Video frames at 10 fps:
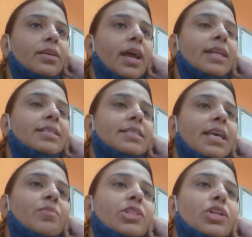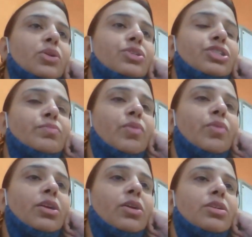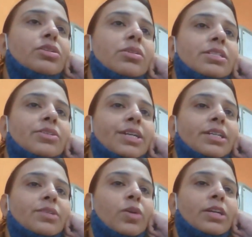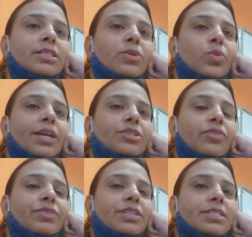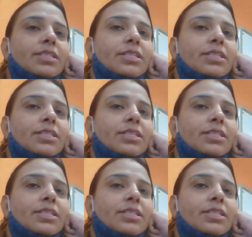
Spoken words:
And same in the lotion bottle also is written what is the weight of this.